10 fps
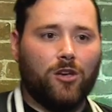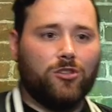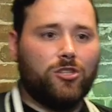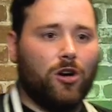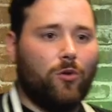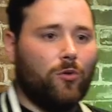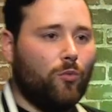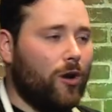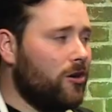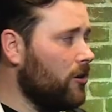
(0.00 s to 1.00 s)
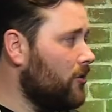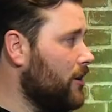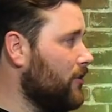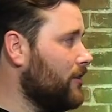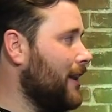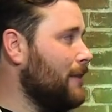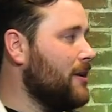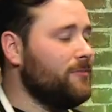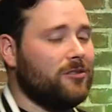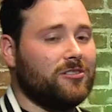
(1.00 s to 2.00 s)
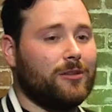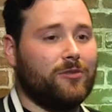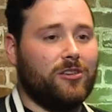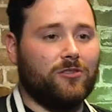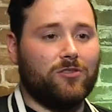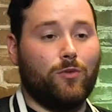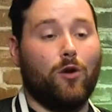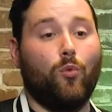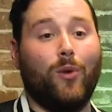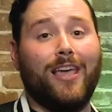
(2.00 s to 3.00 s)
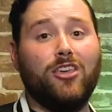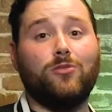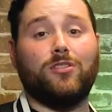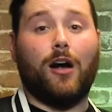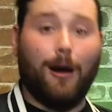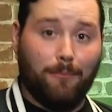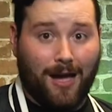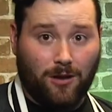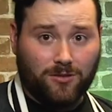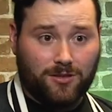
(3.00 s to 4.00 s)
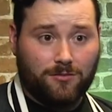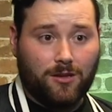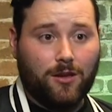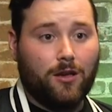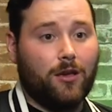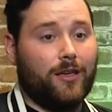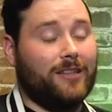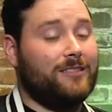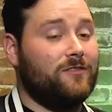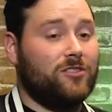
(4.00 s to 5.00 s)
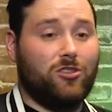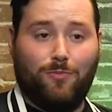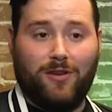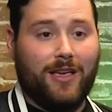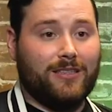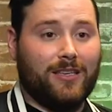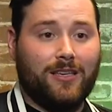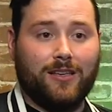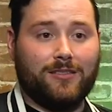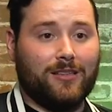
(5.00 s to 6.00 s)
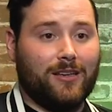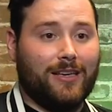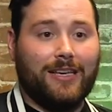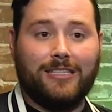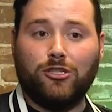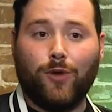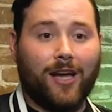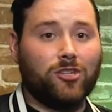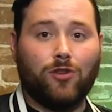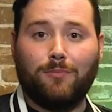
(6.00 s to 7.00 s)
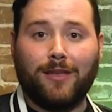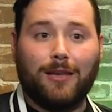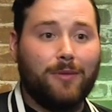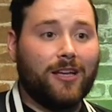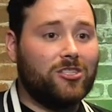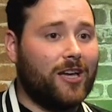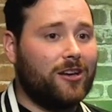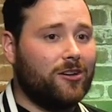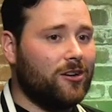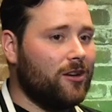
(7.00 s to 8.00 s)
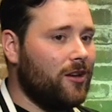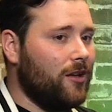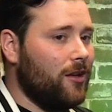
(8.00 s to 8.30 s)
So what are the different landing page builders that we use? Well, we use Unbounce. It's super easy. It's an easy drag and drop landing page editor